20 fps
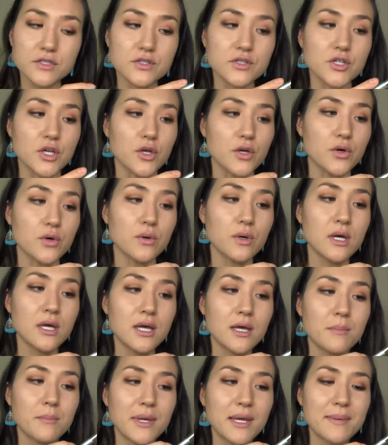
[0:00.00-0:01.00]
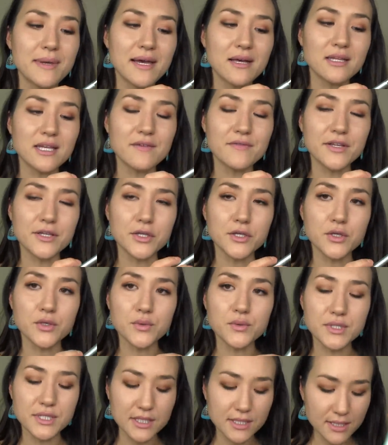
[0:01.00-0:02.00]
So maybe I'll even
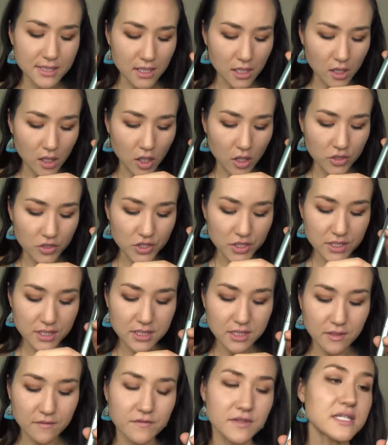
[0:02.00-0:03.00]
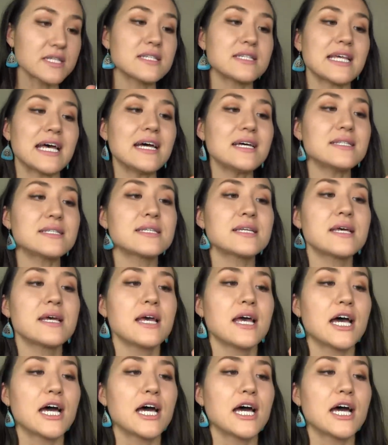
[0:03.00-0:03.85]
use, this is the largest of the set,